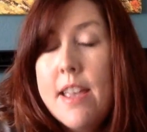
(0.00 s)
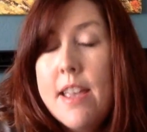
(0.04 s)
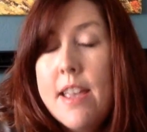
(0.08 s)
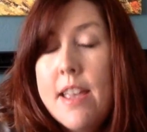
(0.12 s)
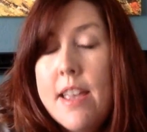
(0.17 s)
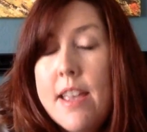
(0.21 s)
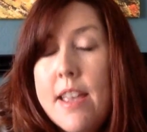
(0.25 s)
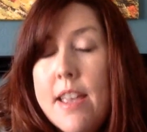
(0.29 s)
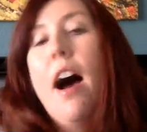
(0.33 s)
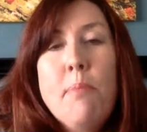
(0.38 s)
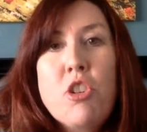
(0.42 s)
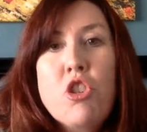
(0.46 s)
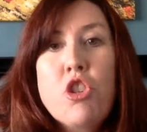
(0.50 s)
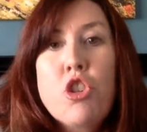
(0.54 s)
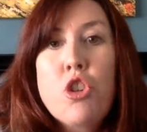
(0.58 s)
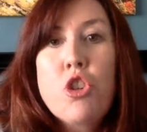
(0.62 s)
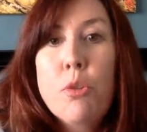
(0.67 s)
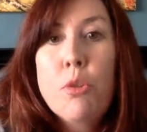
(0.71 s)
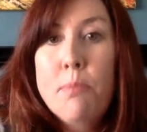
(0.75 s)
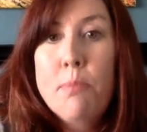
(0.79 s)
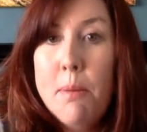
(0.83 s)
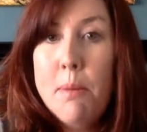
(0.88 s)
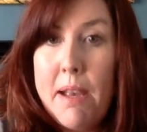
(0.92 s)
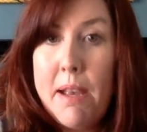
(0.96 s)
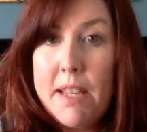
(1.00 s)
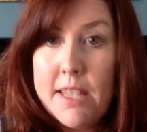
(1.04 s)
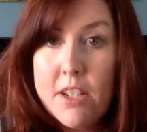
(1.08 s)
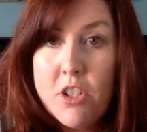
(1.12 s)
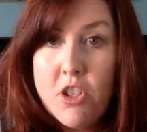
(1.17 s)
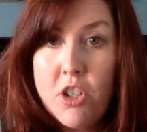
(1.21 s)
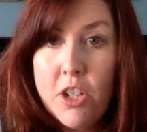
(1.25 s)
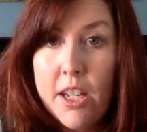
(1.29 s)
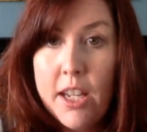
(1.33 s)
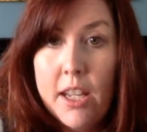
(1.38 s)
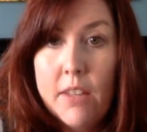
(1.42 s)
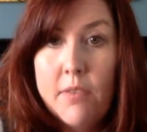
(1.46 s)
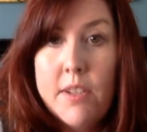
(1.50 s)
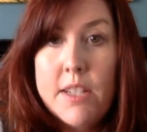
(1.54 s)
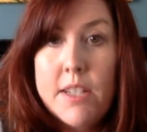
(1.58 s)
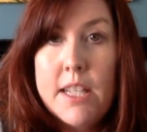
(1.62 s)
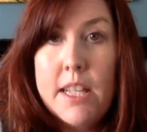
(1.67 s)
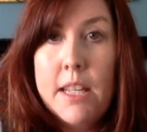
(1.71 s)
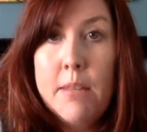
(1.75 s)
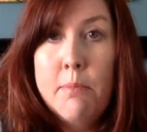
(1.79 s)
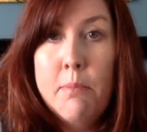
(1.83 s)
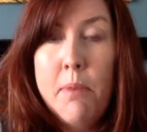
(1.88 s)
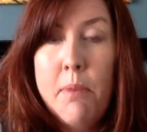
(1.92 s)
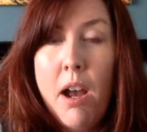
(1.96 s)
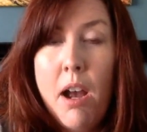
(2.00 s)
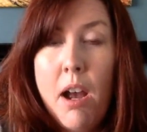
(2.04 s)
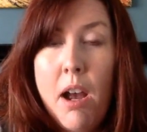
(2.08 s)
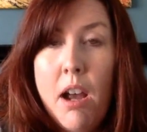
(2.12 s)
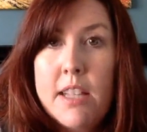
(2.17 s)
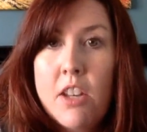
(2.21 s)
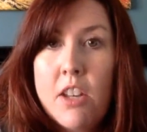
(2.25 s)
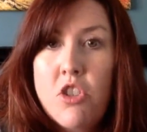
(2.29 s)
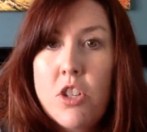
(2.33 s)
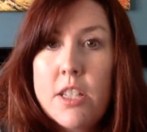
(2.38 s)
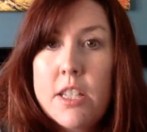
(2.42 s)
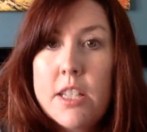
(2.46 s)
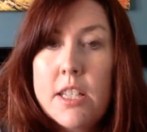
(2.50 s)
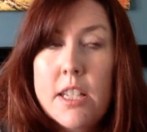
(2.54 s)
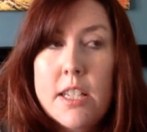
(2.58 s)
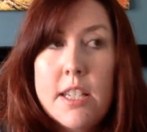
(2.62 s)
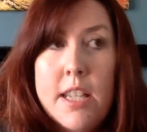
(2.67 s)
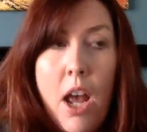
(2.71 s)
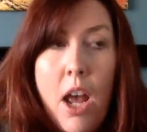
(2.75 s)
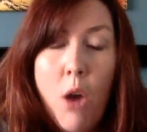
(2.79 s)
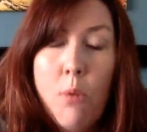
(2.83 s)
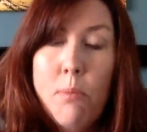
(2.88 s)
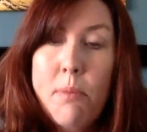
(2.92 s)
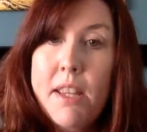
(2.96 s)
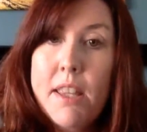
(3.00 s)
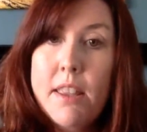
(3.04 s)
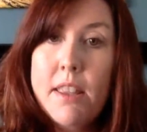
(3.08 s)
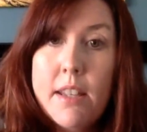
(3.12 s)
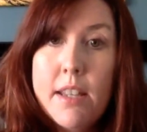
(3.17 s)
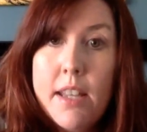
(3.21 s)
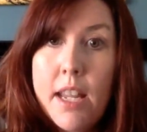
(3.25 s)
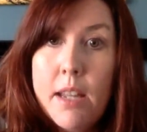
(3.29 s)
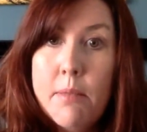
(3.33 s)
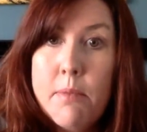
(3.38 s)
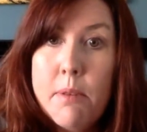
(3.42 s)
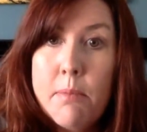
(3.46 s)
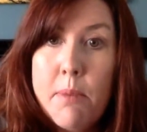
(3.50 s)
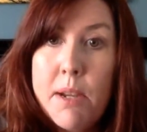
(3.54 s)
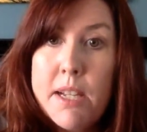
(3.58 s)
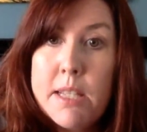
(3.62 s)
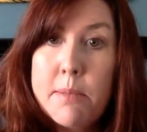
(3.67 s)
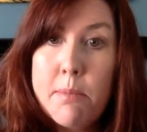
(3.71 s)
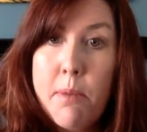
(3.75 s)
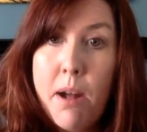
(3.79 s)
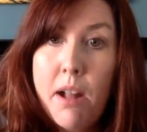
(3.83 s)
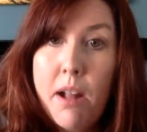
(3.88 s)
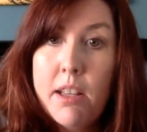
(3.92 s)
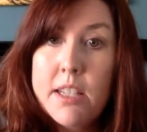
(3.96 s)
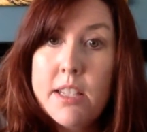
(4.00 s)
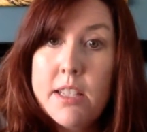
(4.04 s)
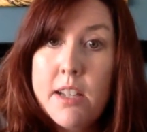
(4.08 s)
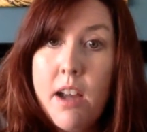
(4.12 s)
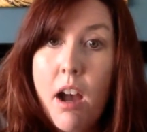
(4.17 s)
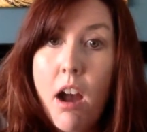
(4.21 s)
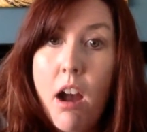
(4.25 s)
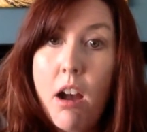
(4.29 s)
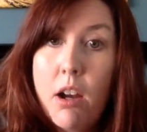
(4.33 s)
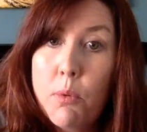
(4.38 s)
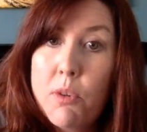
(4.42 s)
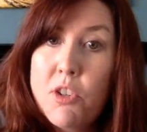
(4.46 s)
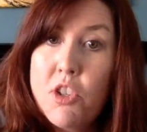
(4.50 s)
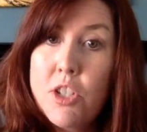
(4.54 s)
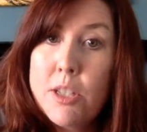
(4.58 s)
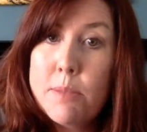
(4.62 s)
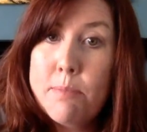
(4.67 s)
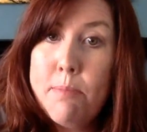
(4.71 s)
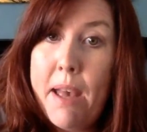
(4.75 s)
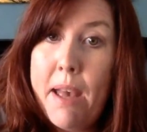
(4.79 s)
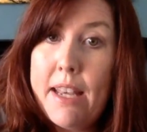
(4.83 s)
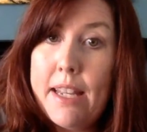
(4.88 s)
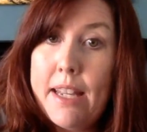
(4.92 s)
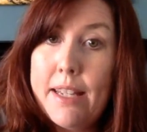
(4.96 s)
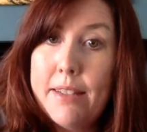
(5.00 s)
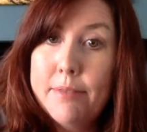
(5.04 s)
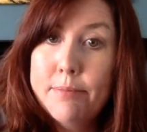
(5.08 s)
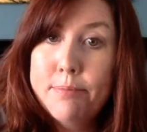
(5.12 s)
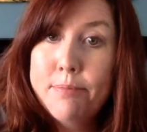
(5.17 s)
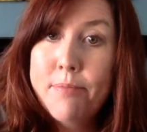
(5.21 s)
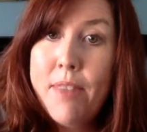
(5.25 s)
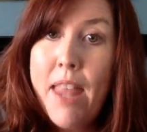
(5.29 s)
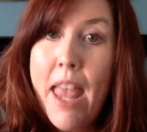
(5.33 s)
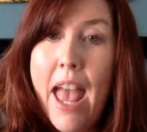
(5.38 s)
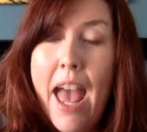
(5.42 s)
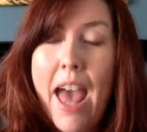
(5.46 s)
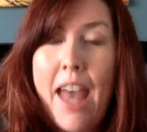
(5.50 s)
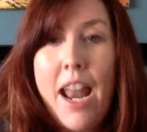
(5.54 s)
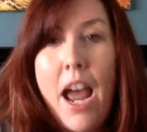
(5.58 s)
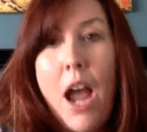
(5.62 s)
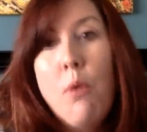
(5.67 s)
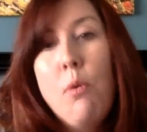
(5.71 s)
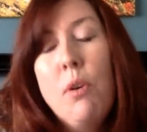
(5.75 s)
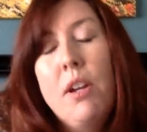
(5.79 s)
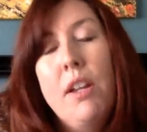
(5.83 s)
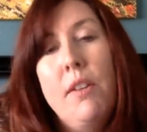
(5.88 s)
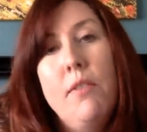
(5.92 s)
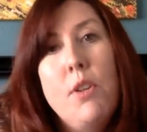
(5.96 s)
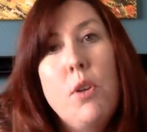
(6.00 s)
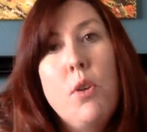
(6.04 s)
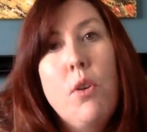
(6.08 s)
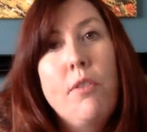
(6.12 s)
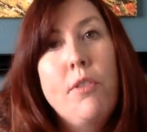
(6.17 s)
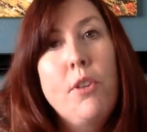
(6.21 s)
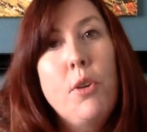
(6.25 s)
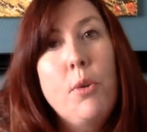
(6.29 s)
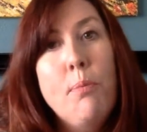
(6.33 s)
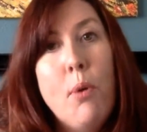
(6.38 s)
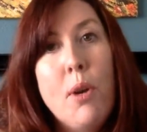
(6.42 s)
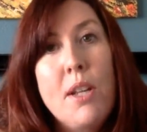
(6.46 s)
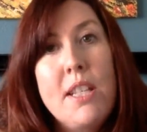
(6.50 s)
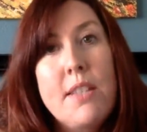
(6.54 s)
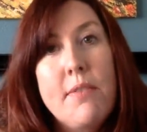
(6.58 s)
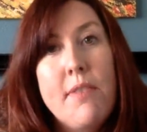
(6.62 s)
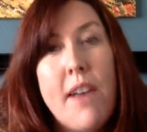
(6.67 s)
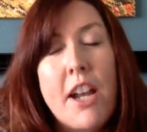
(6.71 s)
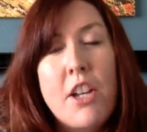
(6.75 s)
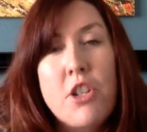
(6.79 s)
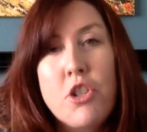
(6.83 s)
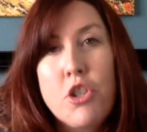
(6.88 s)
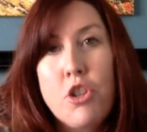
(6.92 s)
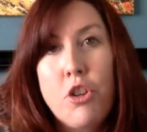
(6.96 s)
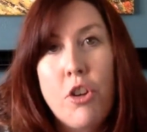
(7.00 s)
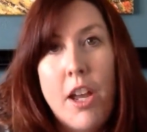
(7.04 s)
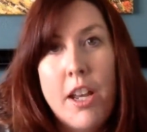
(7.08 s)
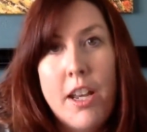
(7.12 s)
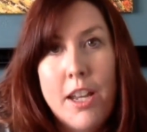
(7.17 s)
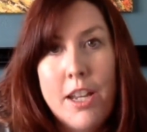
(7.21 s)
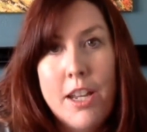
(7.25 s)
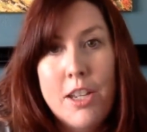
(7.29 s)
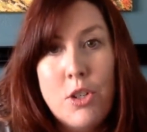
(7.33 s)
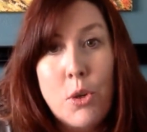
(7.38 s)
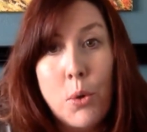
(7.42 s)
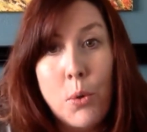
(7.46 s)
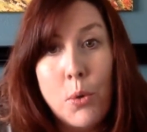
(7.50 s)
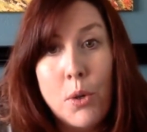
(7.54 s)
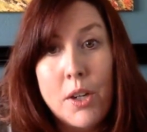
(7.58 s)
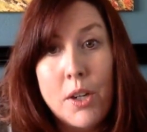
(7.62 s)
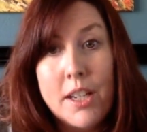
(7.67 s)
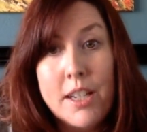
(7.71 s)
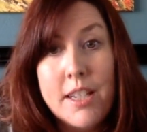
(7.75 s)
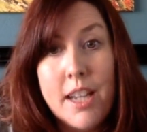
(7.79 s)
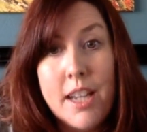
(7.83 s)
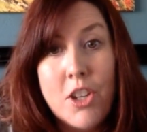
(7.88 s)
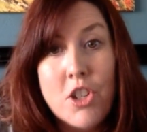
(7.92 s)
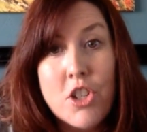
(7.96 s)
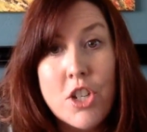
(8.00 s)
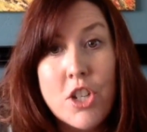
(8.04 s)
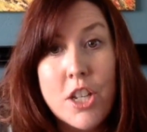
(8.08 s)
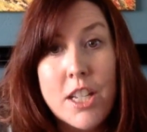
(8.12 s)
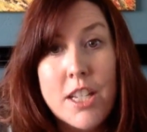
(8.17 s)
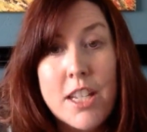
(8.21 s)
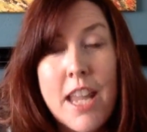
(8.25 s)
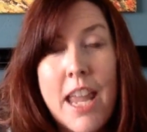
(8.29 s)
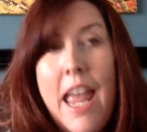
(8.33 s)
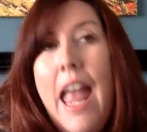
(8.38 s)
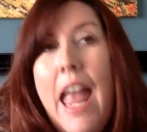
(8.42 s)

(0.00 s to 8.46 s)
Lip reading: But shoot me a message in Canvas inbox and just tell me the name of my smallest dog, which is Betty, and I will give you a few points of extra credit in your orientation.